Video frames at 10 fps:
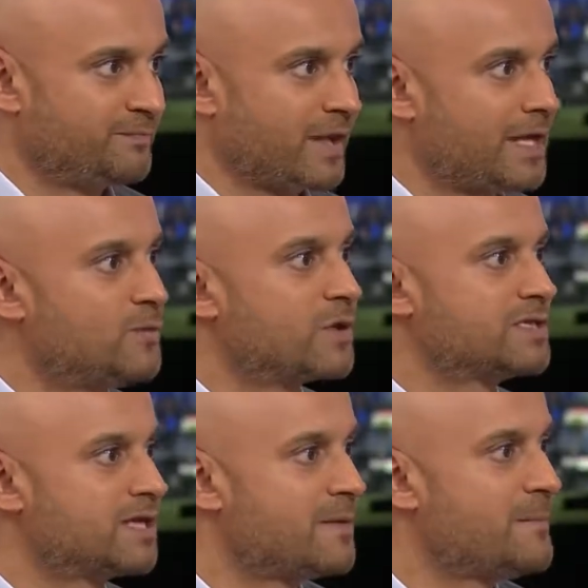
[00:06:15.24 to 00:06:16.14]
He
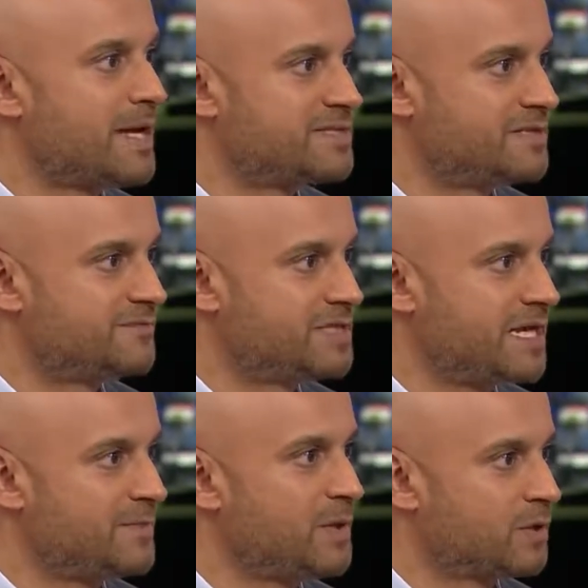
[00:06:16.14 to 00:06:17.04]
wanted a competitive
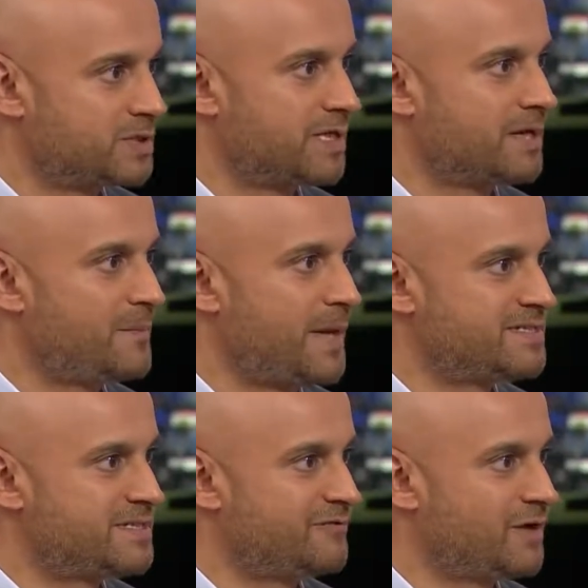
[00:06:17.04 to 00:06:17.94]
team. He wanted a
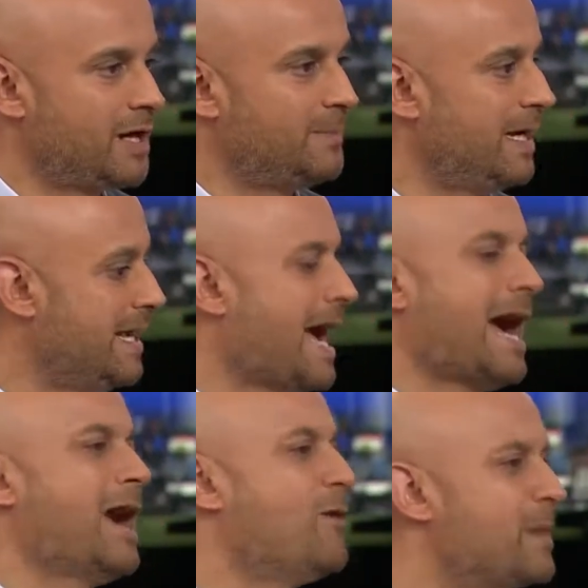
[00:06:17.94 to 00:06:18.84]
competitive club.
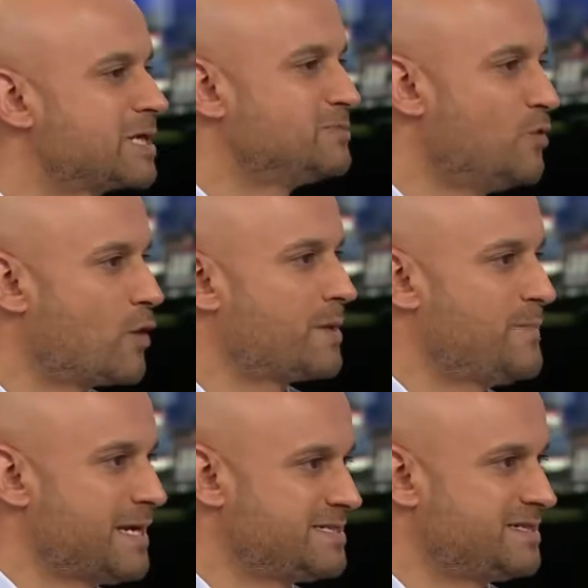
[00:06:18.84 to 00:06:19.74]
How much more
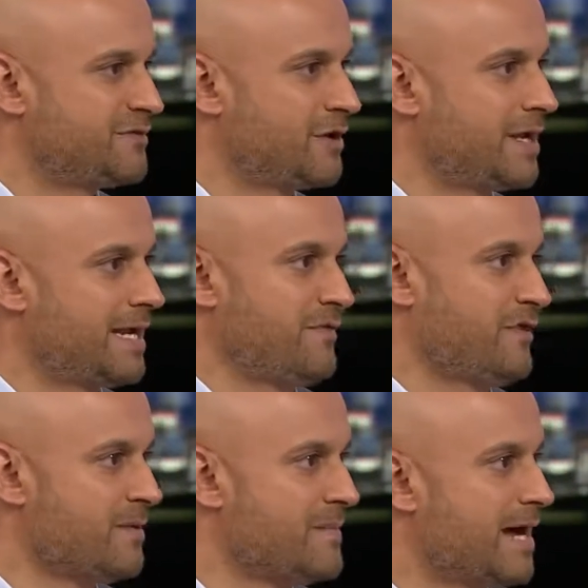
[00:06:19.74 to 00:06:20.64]
competitive can I get
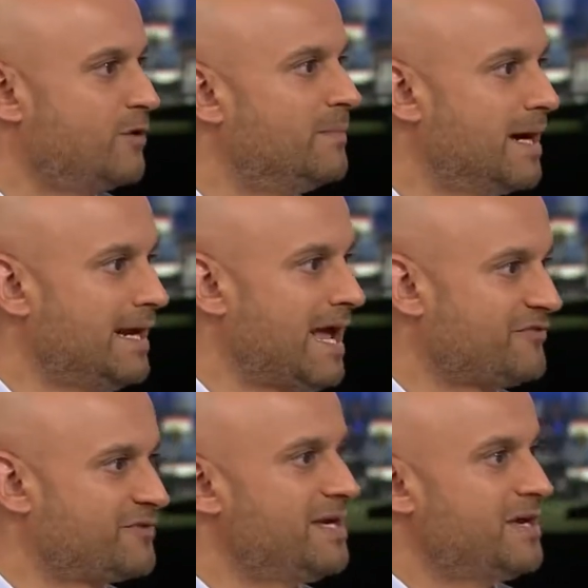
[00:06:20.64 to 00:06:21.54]
than the man on my
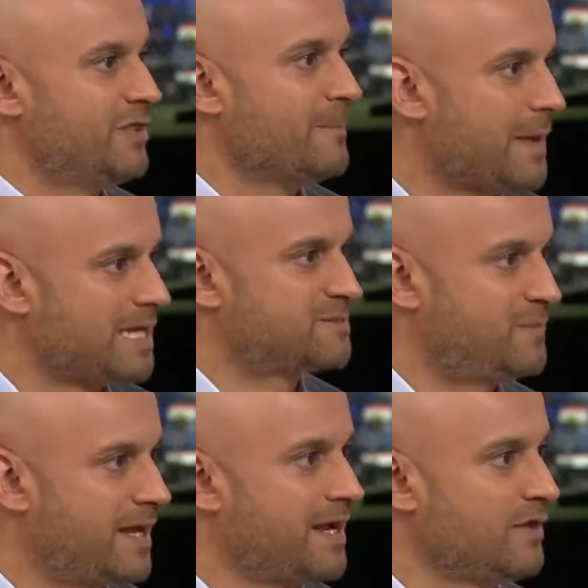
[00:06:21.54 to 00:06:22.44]
left? The best
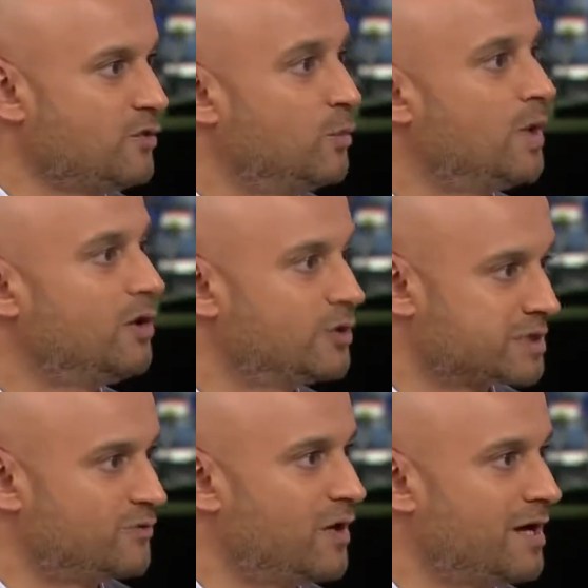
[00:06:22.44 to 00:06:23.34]
player in the world has
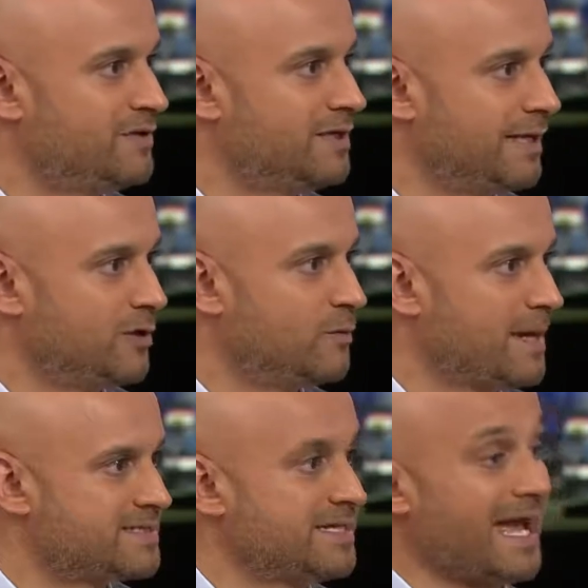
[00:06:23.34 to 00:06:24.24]
arrived in Lionel
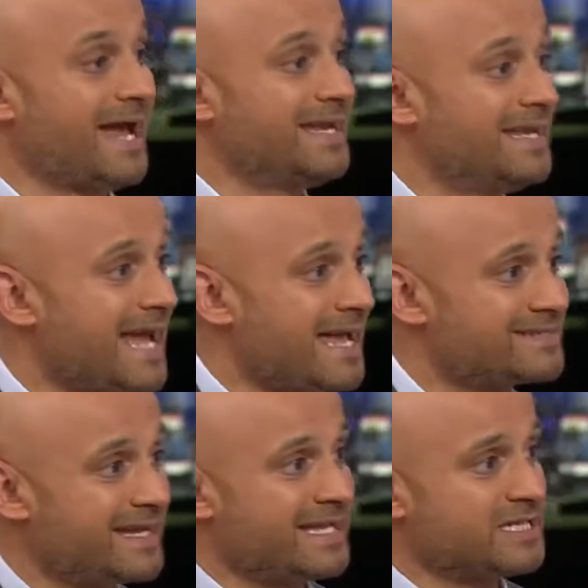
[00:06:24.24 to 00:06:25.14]
Messi, and
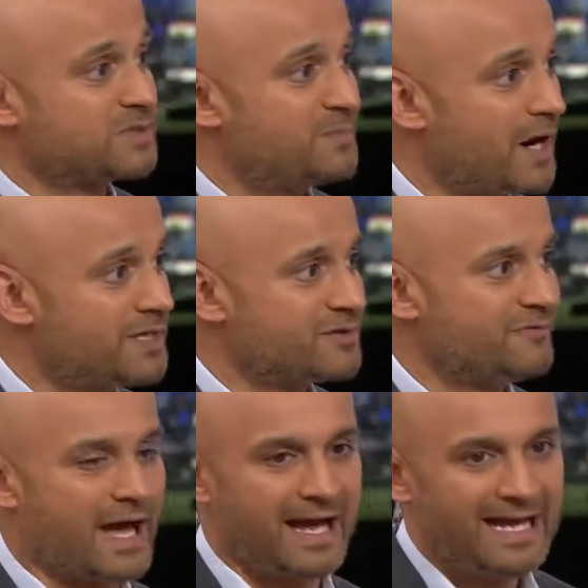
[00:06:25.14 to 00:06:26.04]
yet, in spite of
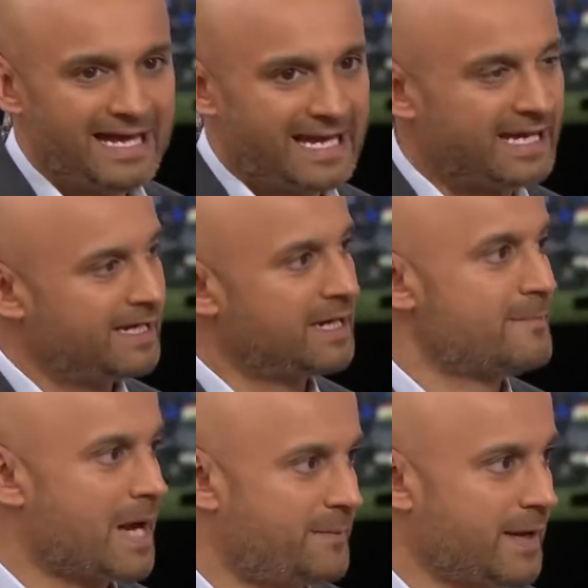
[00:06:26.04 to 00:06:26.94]
that, Kylian
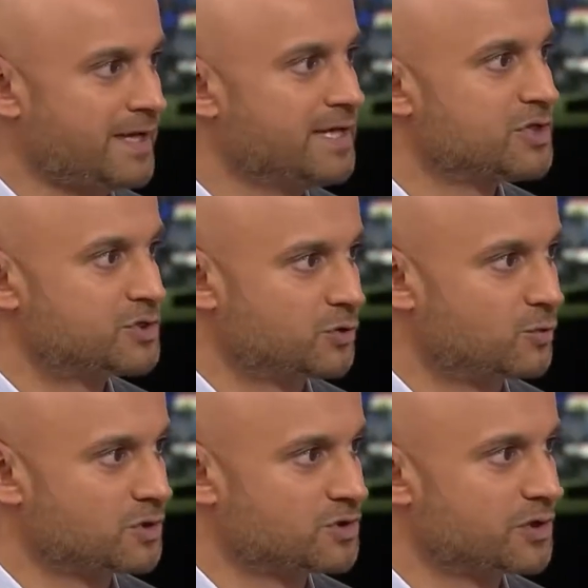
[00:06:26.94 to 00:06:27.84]
Mbappe still
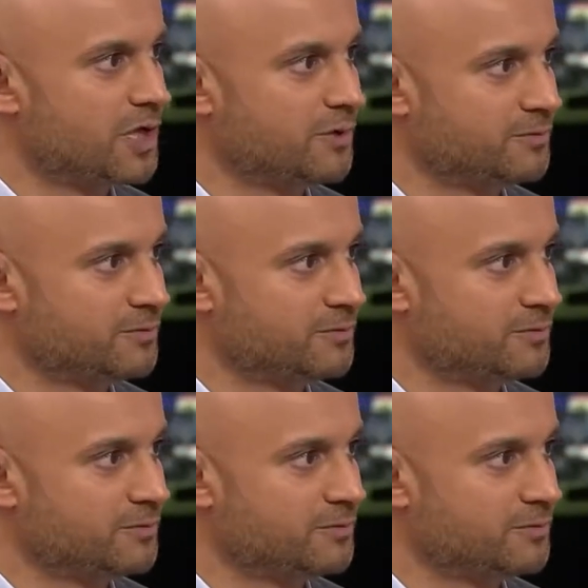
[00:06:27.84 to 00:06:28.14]
wants to go.